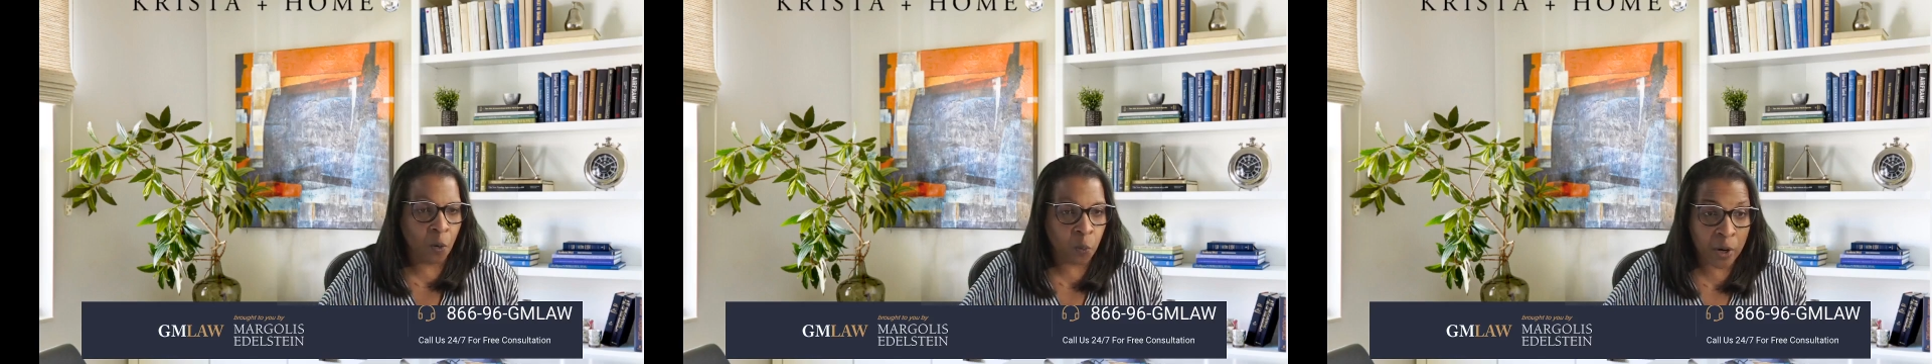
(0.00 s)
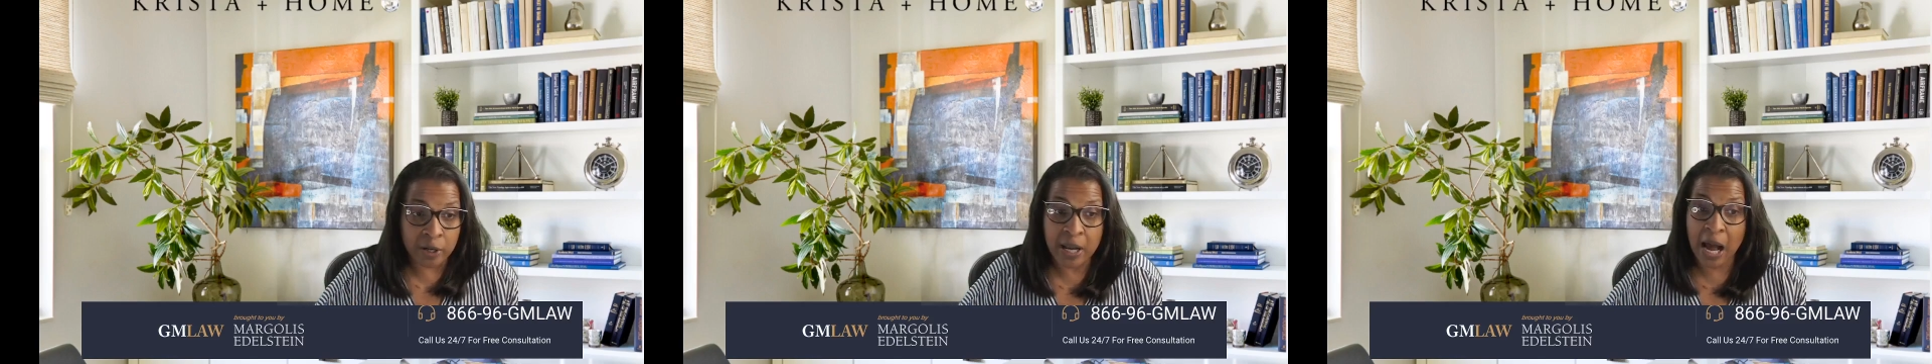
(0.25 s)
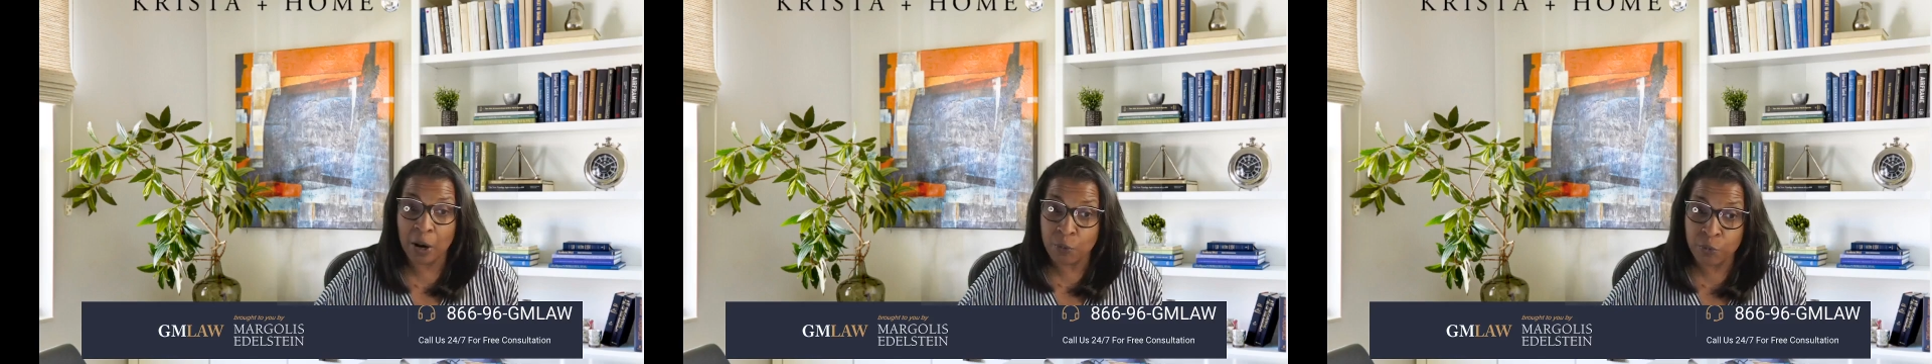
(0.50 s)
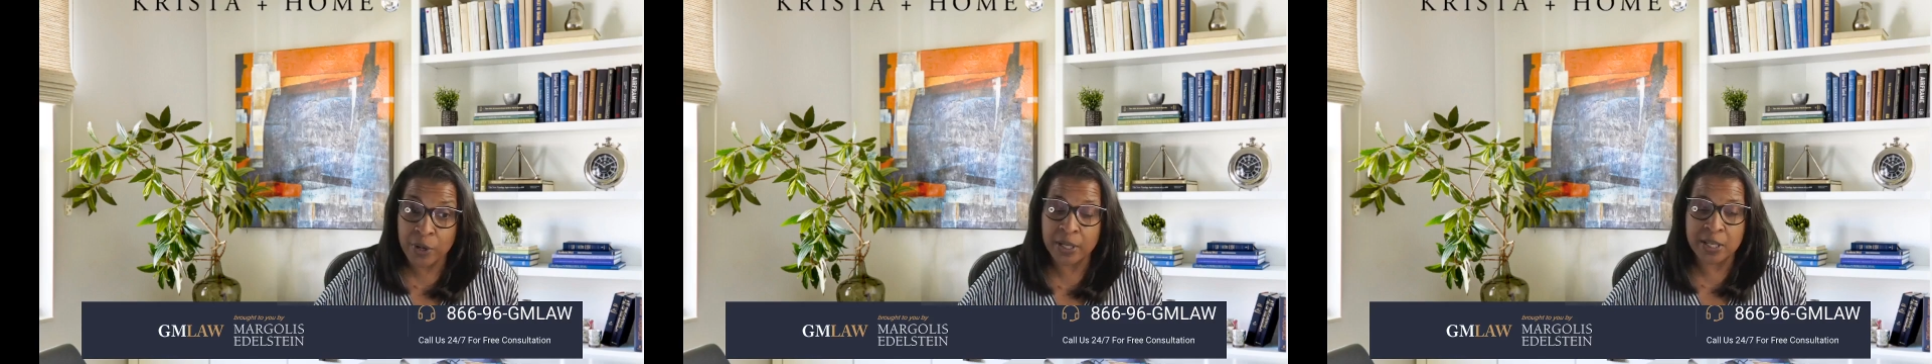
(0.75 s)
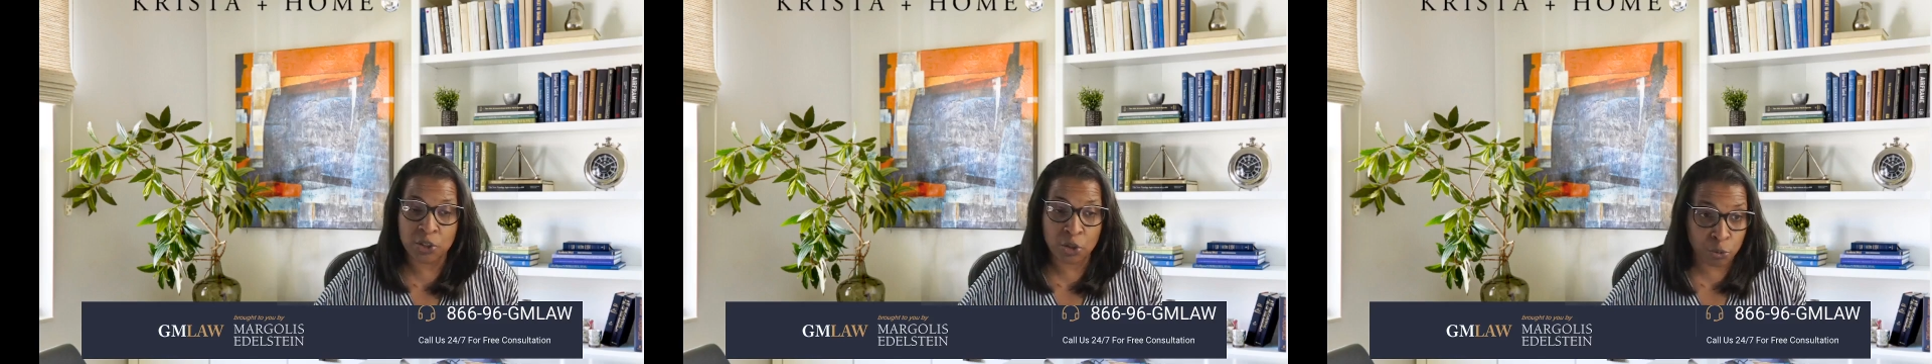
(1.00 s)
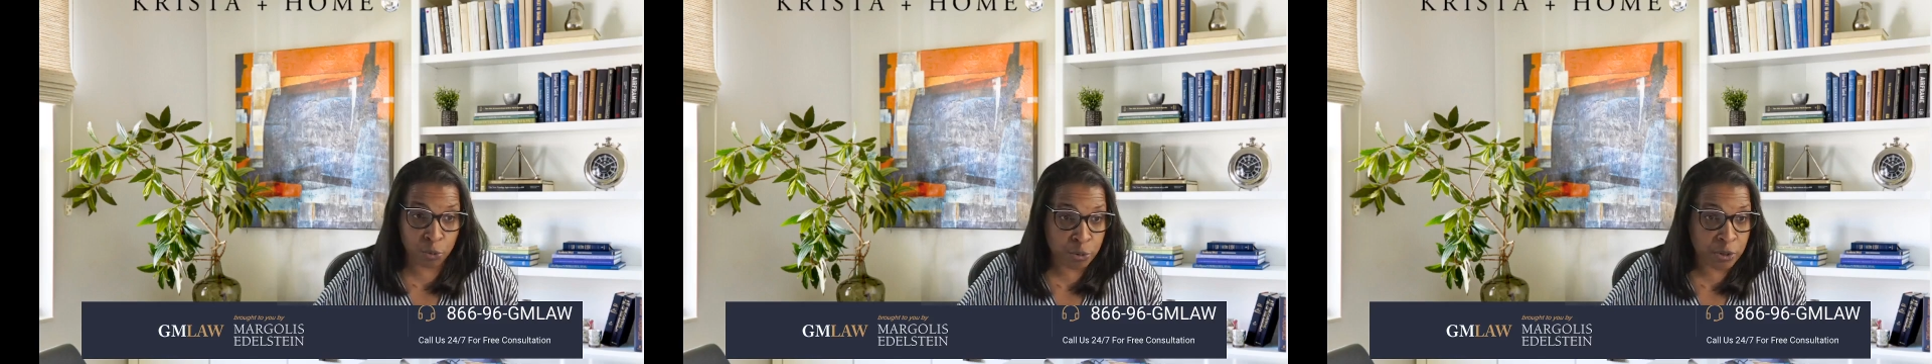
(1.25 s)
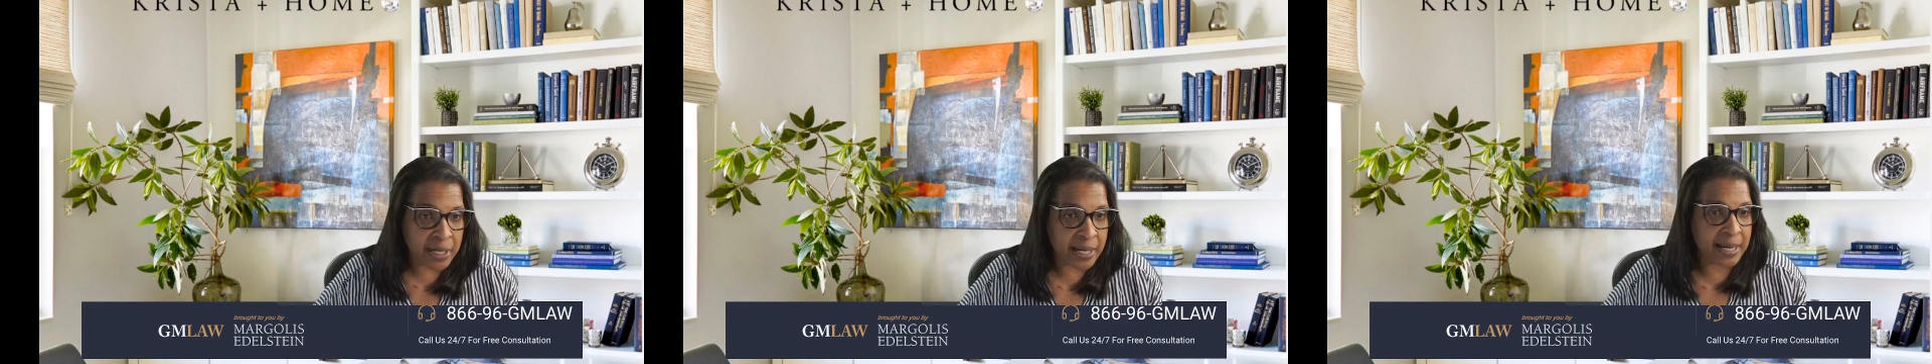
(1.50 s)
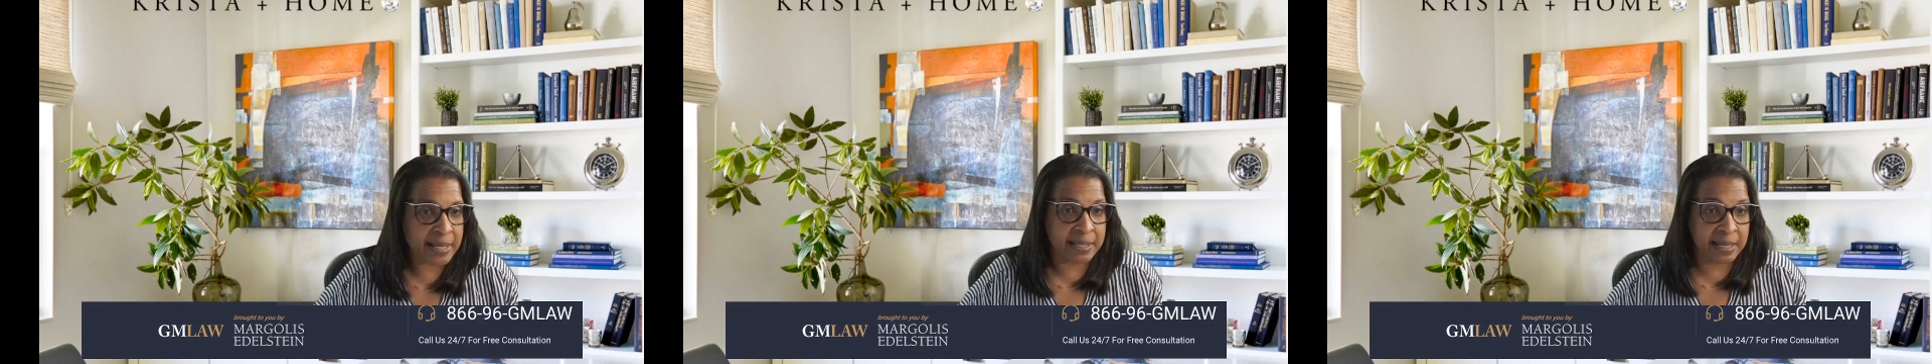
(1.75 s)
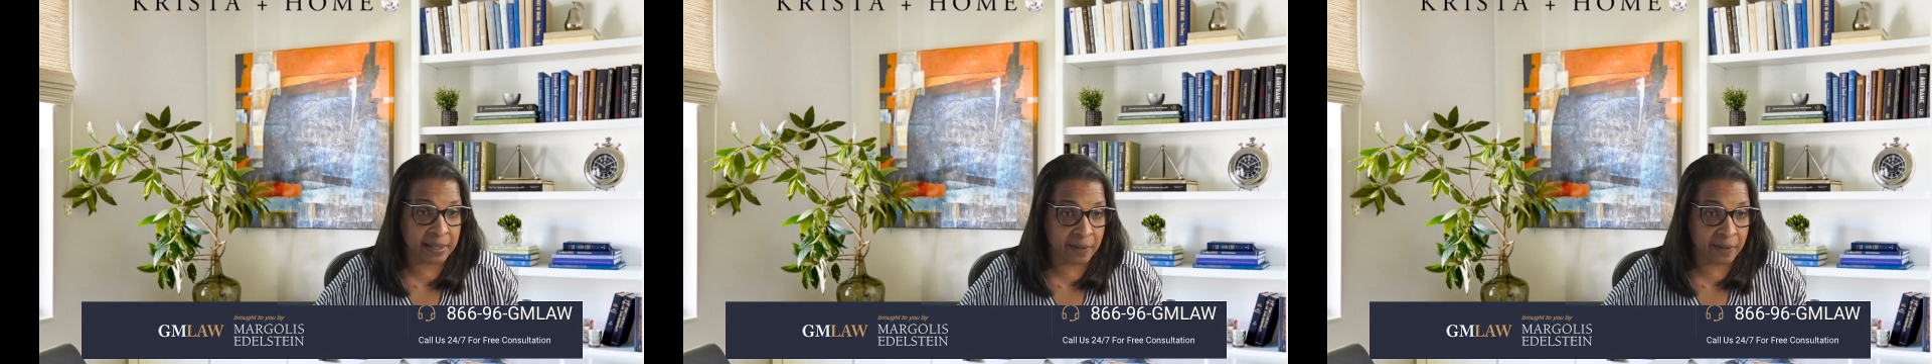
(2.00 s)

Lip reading: we're now really scrutinizing